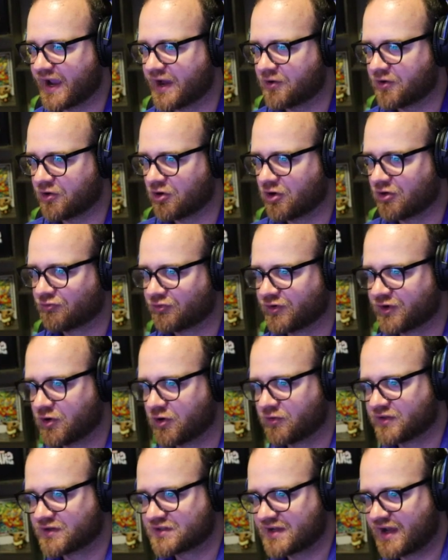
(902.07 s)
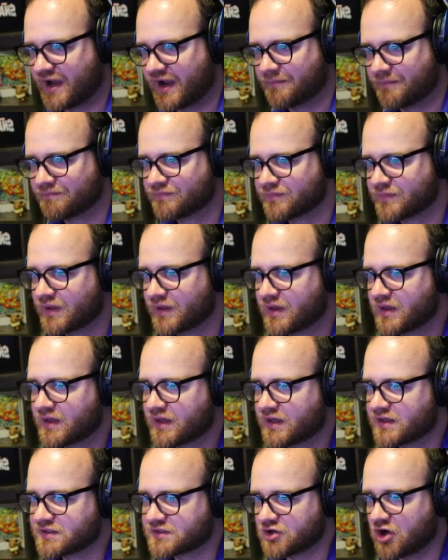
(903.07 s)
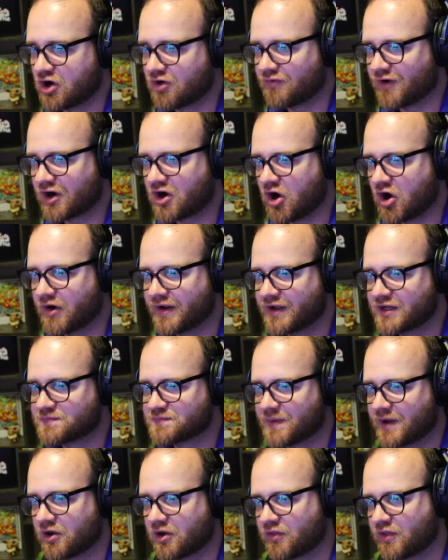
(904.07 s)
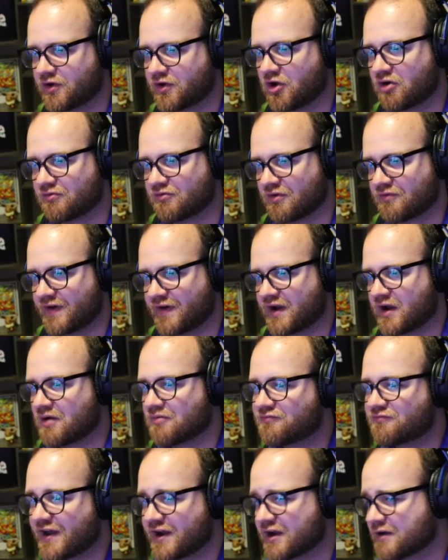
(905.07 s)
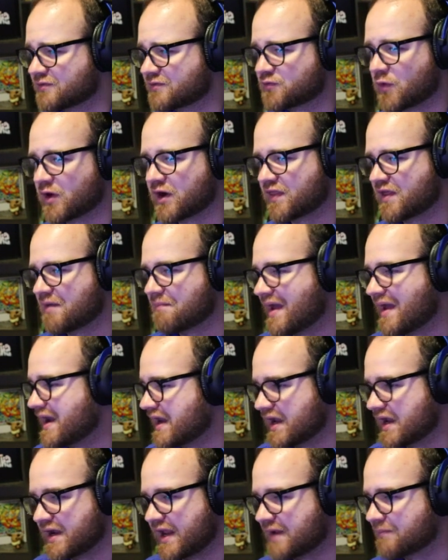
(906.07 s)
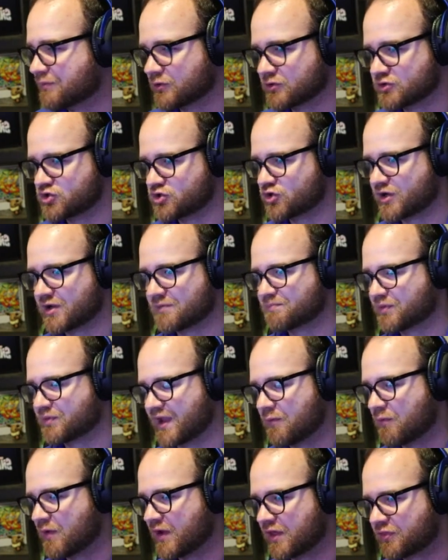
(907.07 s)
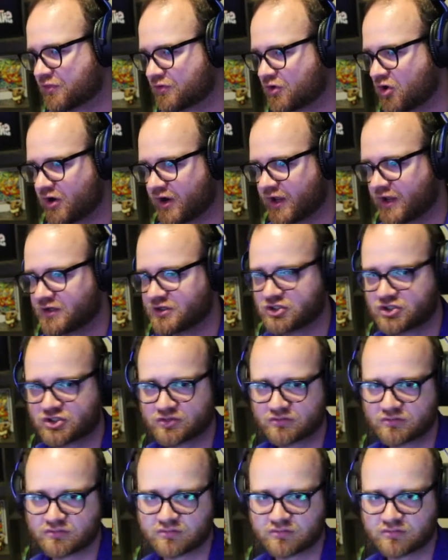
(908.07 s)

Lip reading: I don't know if we know the time. Is Nova Carnage better than Nova Venom? Venom's one of the many enablers you can play with Carnage.